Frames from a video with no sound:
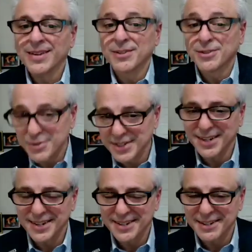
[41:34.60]
in a
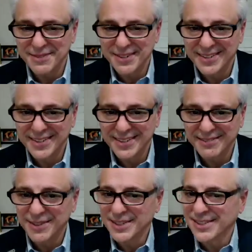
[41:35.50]
suicide attempt,
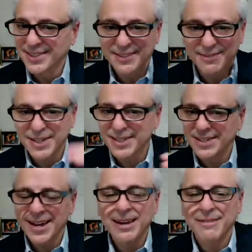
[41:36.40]
what
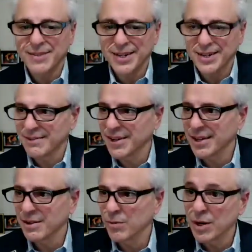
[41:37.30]
does that mean, right?